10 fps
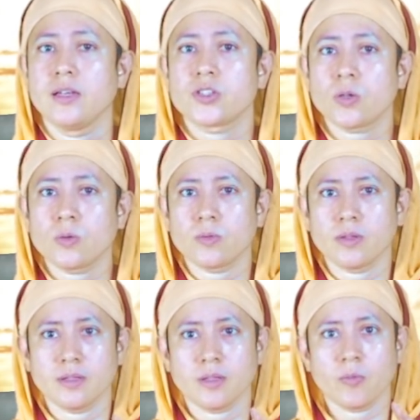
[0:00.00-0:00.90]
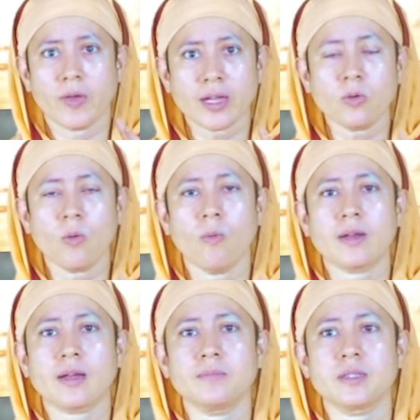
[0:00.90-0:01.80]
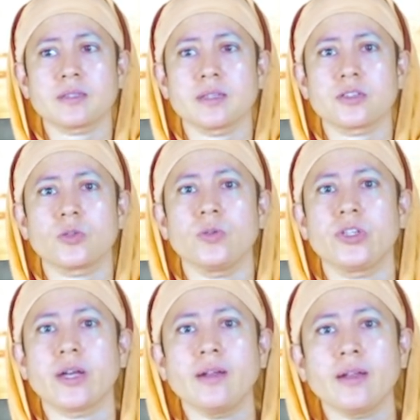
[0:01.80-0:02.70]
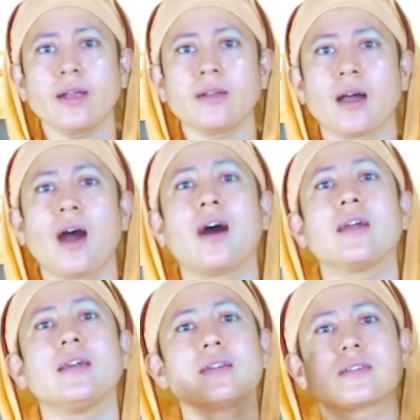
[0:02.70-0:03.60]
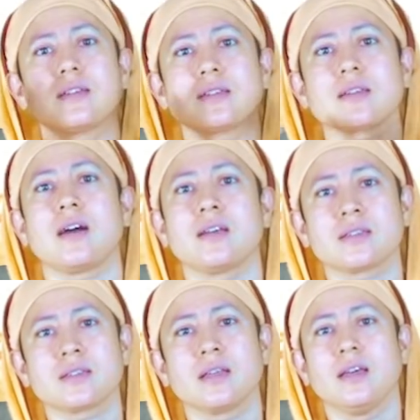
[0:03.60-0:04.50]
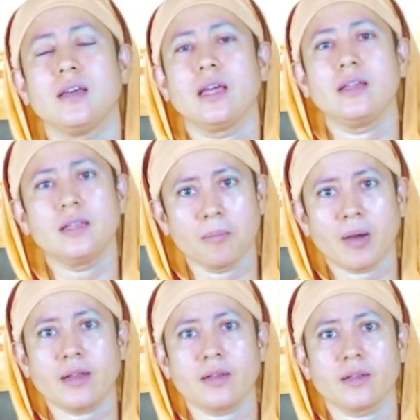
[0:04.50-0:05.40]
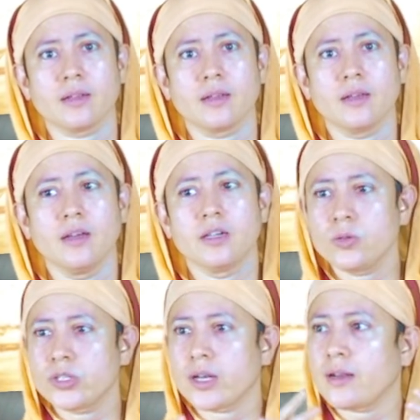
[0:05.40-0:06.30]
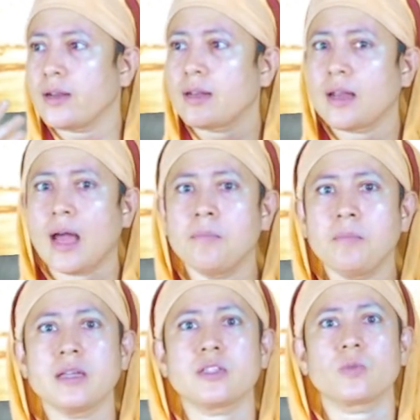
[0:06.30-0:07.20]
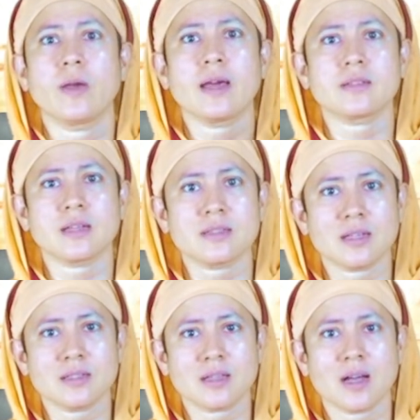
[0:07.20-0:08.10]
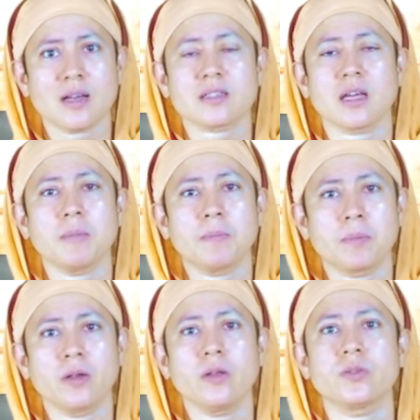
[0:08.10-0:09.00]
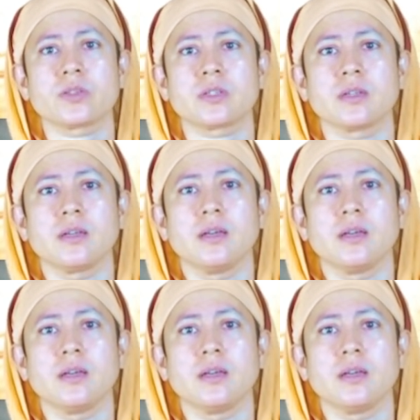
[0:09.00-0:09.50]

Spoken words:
So, the way to overcome this is to generate higher sanskars in the mind, to generate an ambience where such sanskars can be produced,